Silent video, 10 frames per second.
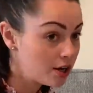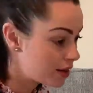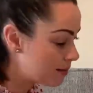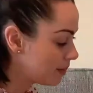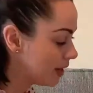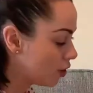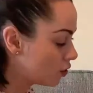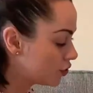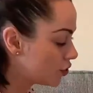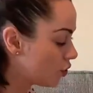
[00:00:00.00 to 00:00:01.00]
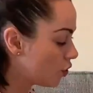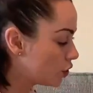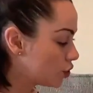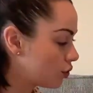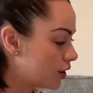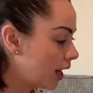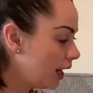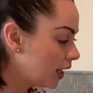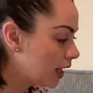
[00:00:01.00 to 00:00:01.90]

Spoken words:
that belongs to Odd Toddy,